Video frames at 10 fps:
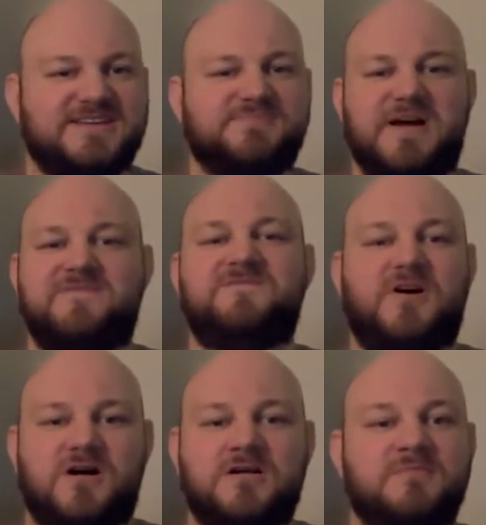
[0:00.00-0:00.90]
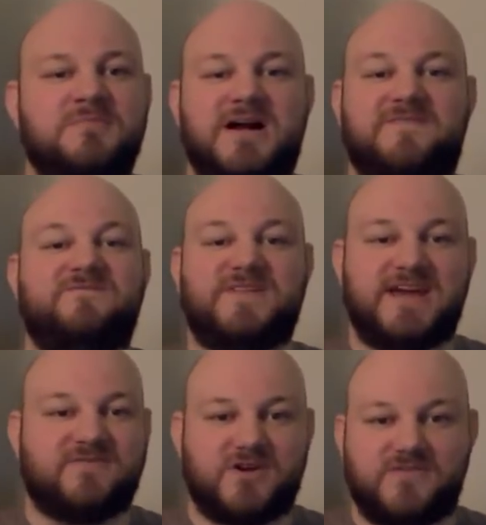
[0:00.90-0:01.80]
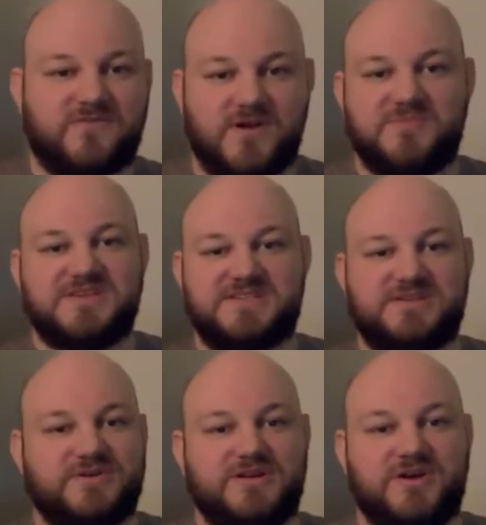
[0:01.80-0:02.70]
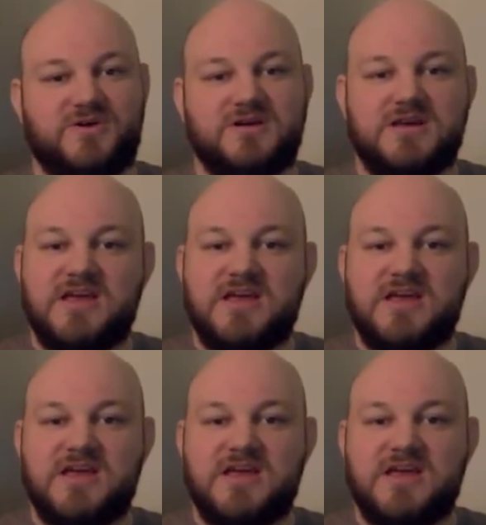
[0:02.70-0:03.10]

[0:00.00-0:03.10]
is by far my favorite from this studio.